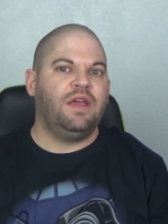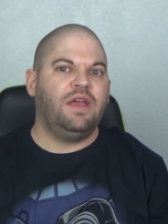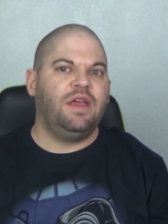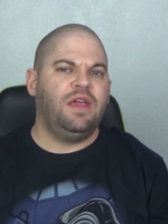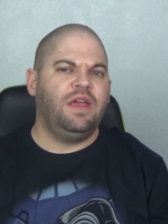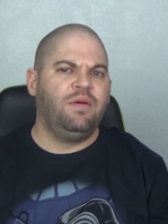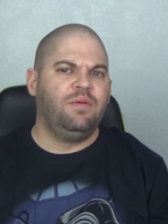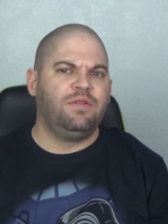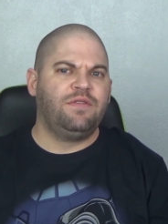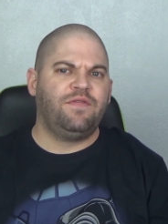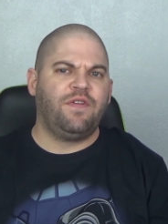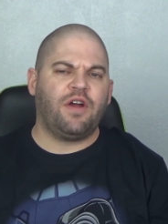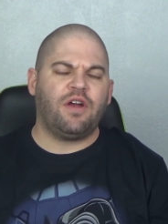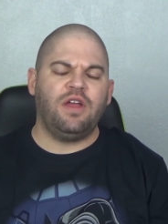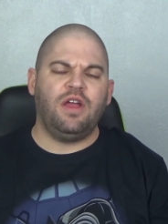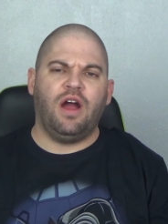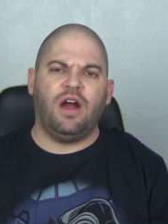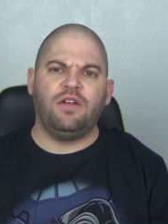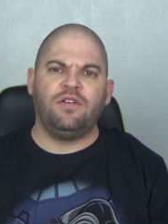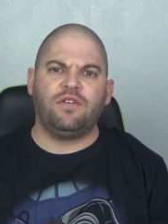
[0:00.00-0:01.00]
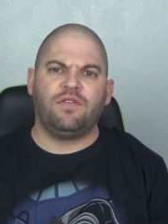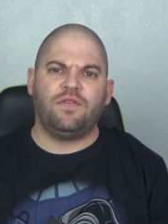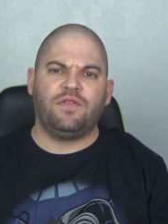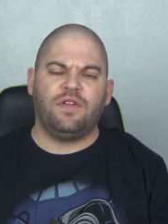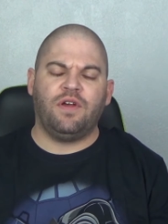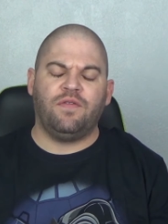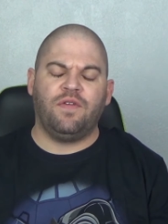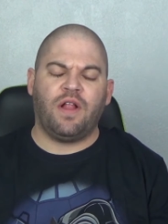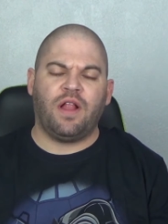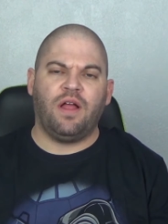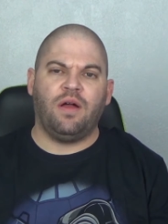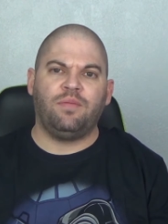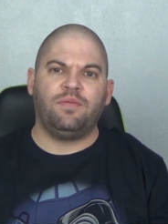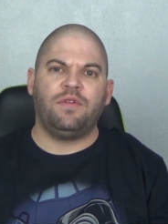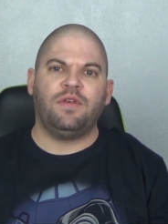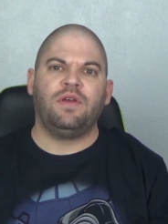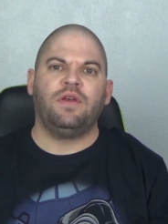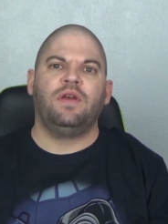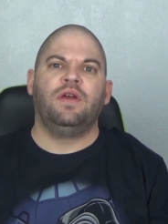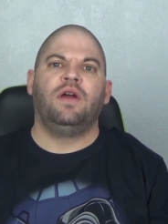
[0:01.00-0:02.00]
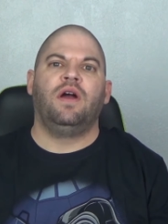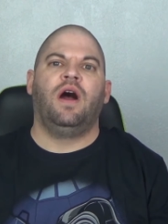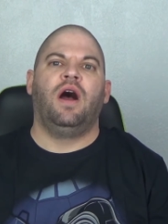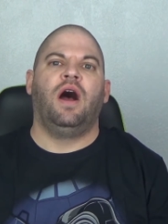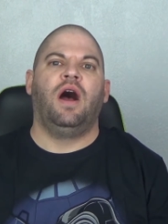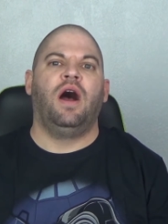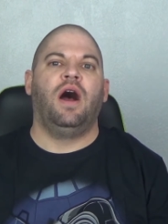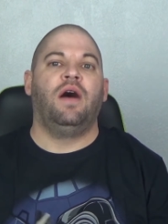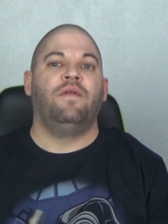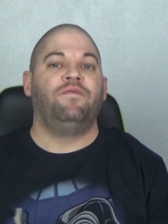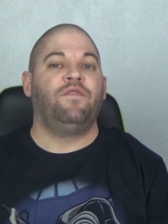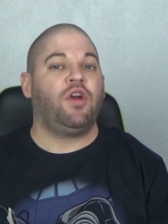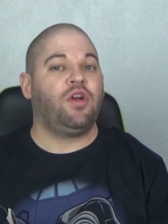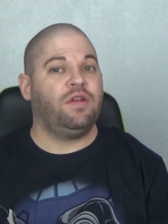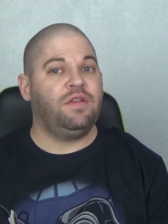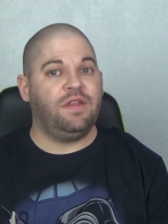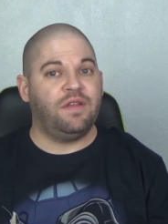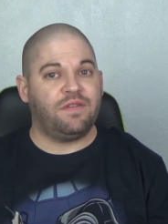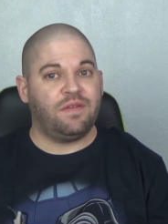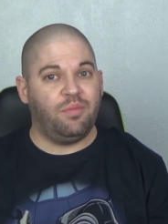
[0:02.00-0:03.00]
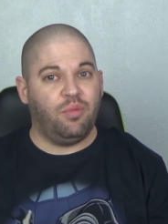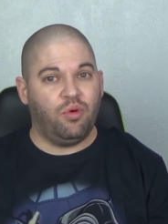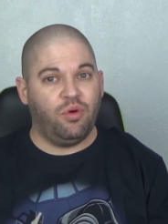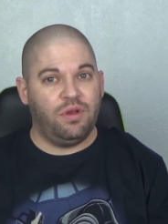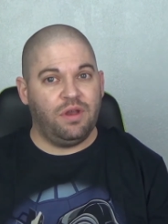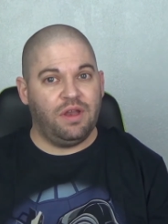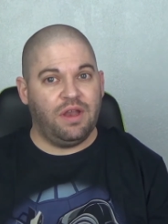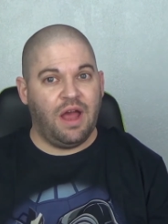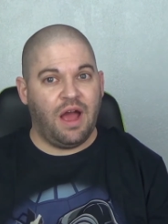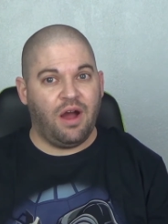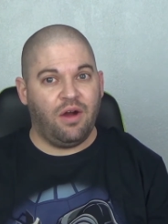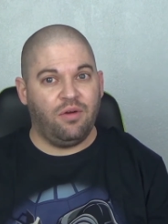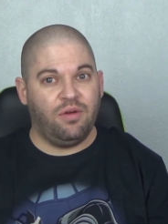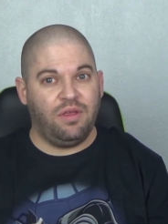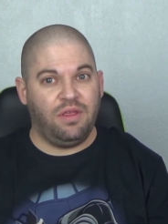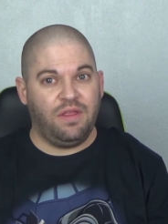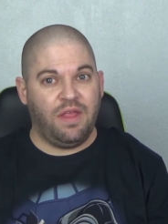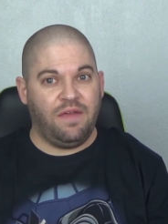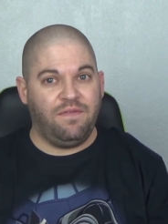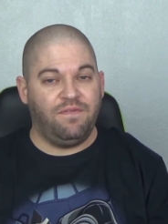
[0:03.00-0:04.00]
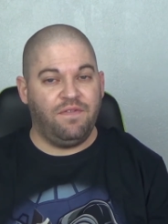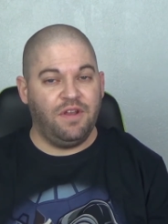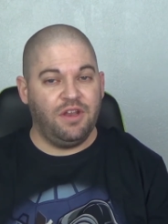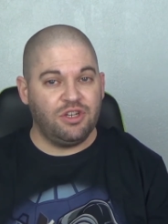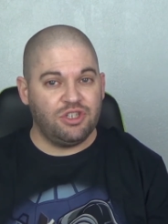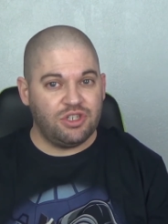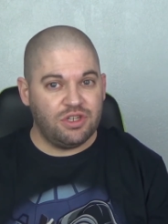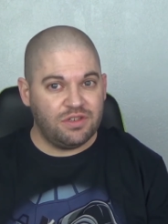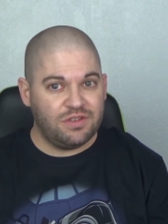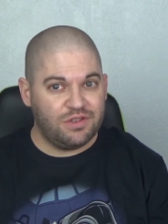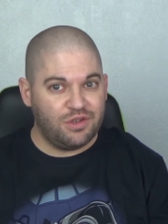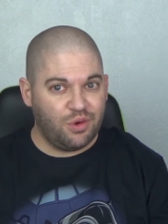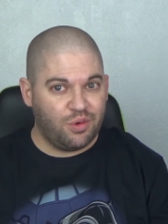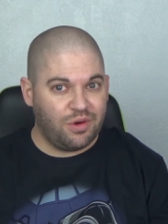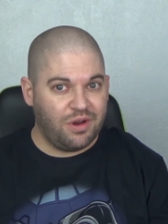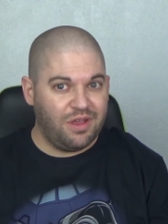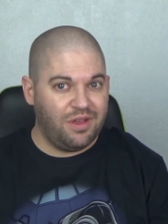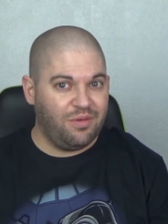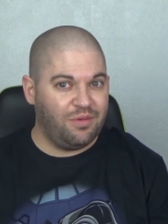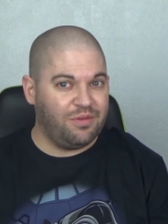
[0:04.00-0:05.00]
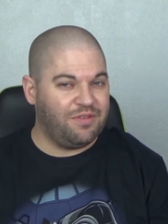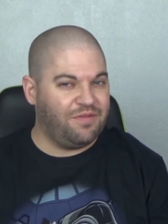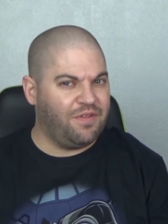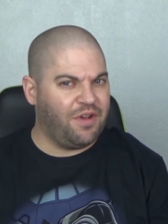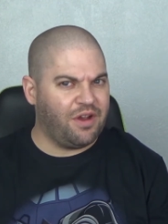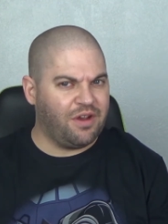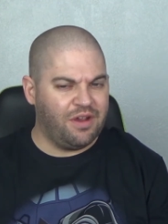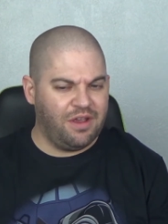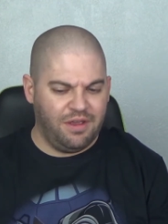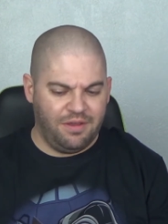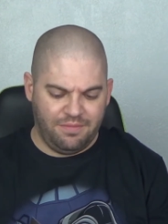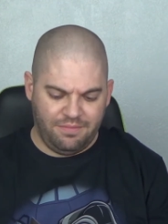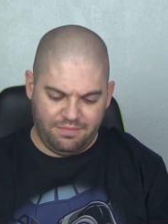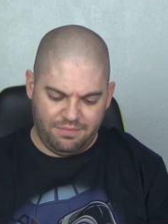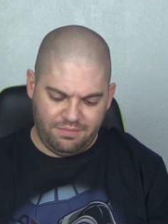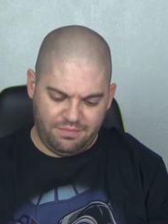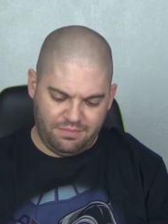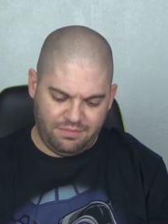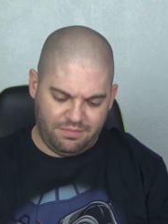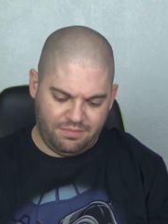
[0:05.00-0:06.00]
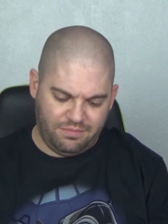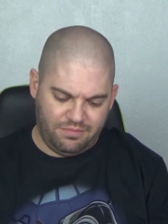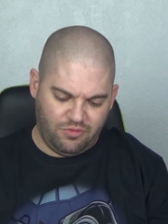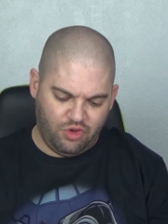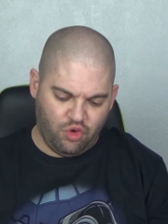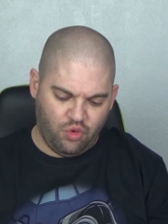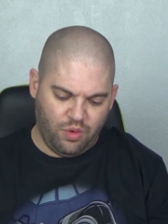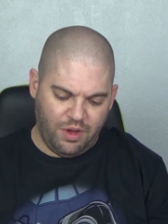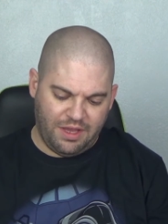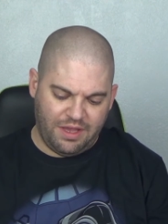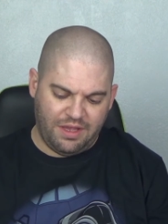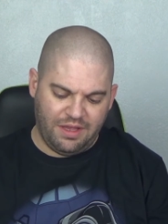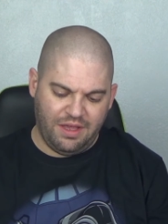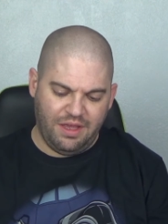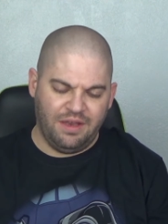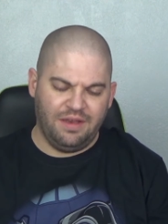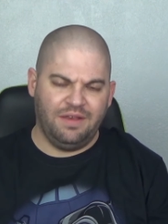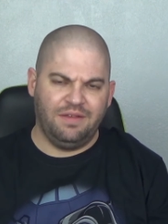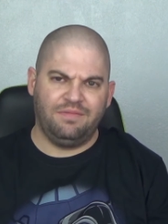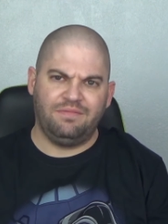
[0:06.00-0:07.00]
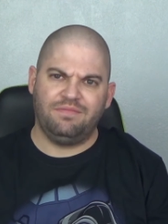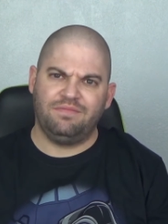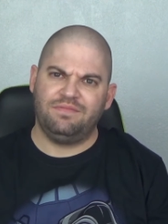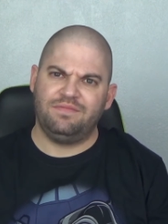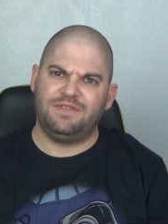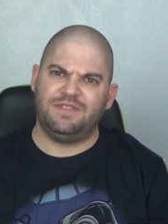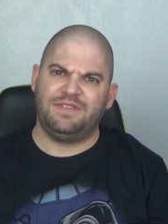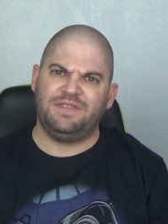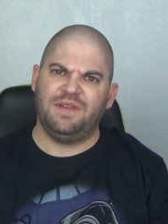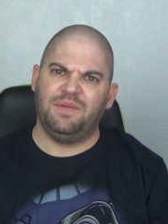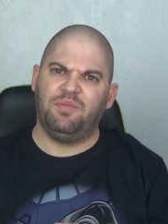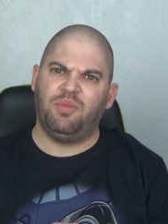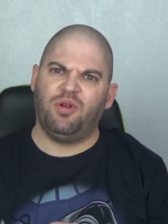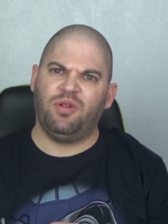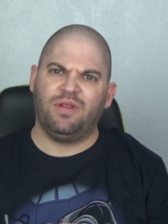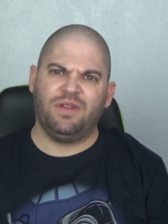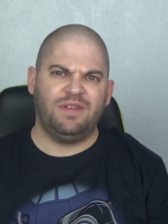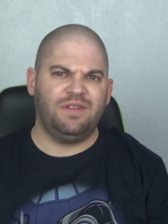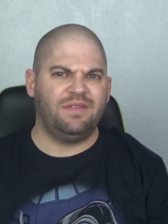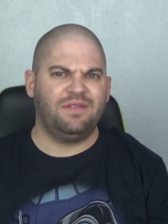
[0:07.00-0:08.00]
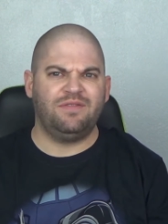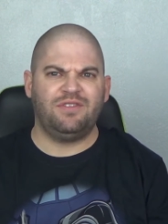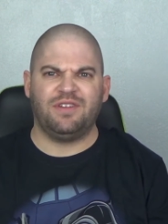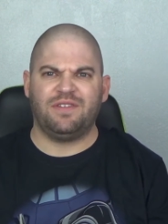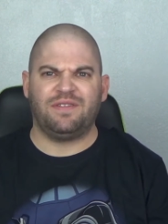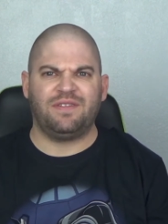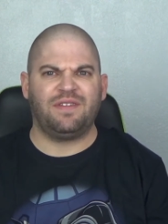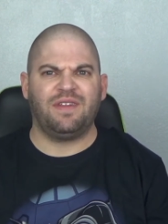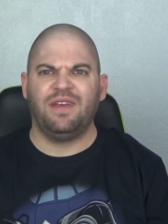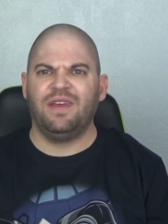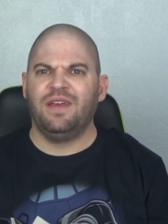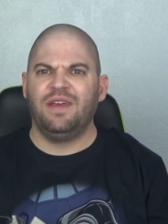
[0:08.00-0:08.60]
he was very underdeveloped, uh, very disappointed how he, they finished his story. It was very quick and simple and just